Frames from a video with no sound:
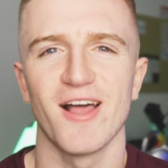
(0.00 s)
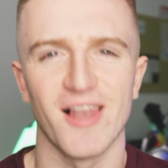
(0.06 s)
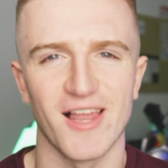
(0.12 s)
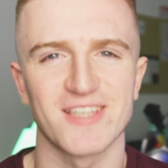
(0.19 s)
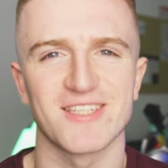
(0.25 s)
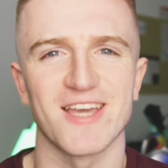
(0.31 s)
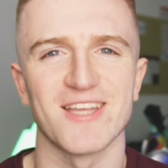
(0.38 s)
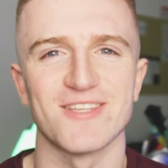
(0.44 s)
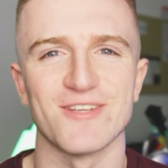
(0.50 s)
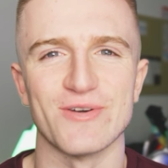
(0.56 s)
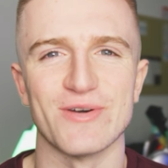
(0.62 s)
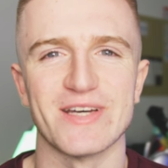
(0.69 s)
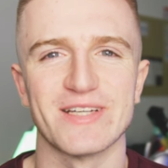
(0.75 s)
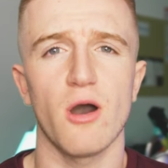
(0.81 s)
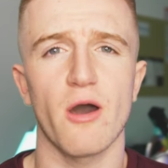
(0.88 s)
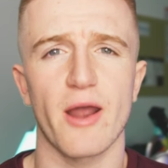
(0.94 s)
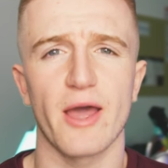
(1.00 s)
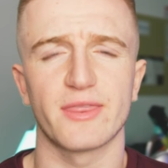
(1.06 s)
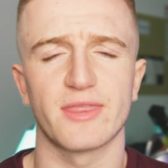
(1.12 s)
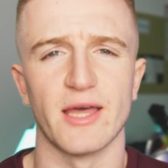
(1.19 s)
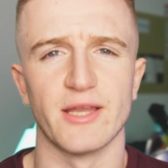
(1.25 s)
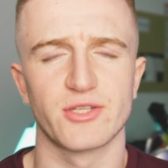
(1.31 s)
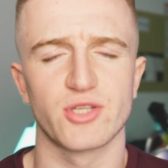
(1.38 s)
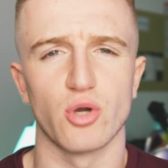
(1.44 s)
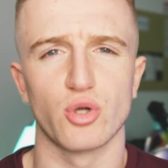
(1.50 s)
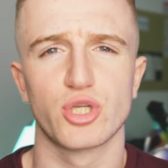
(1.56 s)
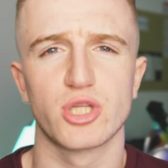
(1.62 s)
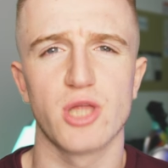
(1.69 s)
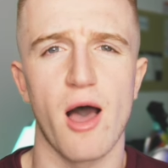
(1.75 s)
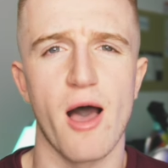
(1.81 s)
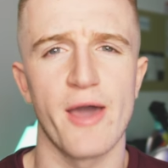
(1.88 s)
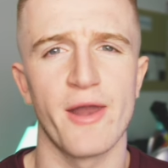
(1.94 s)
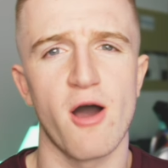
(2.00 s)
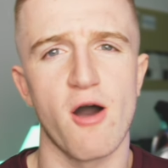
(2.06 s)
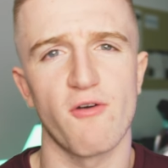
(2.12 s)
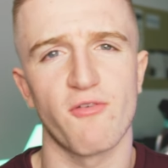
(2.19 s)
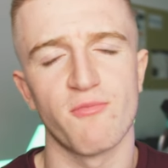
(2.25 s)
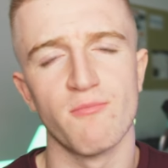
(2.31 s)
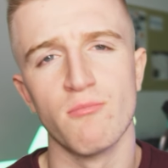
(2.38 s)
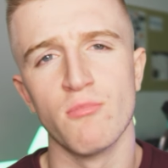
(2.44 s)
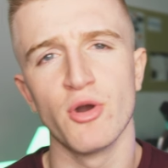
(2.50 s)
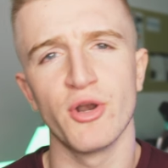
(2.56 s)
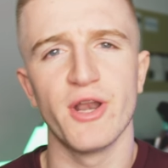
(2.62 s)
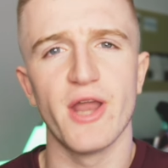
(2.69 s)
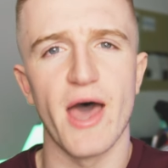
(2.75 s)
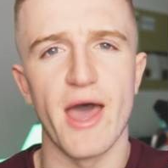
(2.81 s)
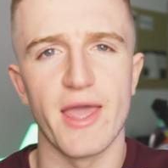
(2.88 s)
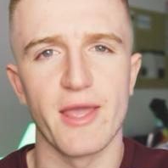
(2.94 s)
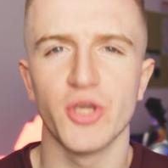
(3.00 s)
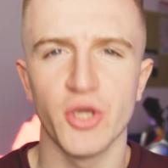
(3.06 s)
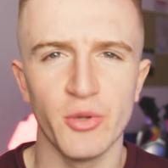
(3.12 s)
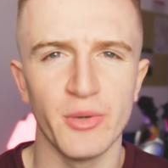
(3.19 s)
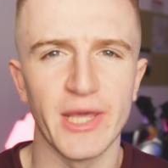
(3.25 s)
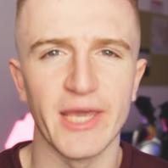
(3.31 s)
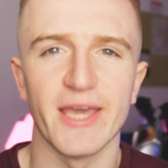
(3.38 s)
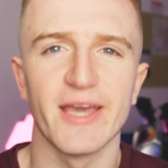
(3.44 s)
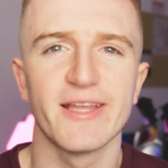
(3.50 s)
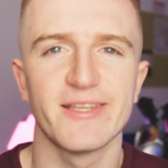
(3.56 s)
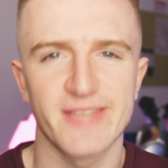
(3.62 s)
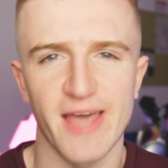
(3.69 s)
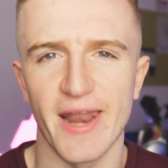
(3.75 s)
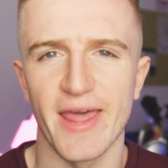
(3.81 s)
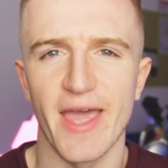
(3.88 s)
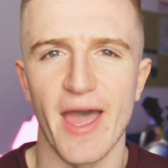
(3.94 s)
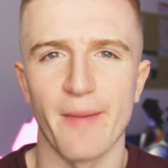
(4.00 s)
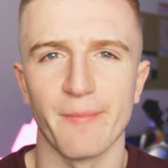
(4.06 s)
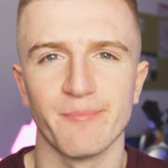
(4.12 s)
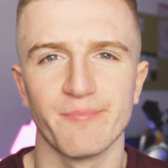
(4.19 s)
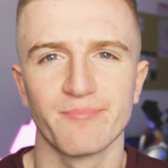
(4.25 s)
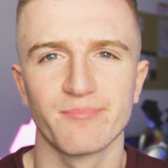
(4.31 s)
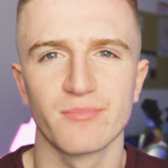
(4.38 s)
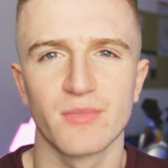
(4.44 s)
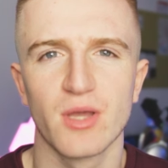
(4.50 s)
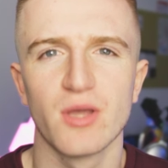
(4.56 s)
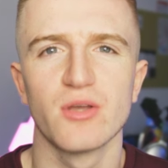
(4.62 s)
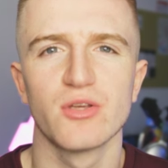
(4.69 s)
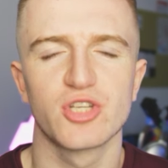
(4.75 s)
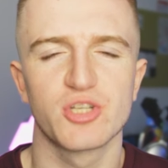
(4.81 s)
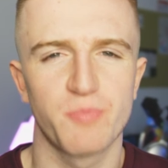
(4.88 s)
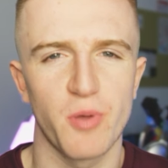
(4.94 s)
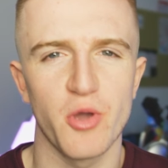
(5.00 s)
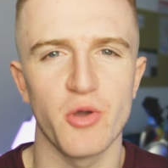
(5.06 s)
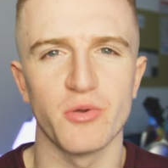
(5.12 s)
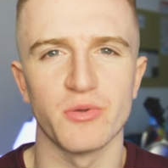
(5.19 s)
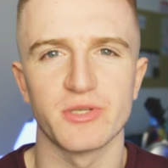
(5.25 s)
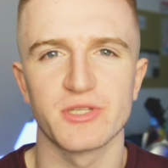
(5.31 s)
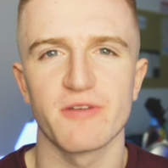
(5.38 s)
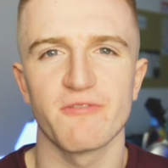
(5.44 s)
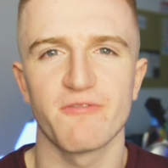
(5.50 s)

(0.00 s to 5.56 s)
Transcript: let's get to it. Alright then, so starting off Monday, uni, 10am. Spoons,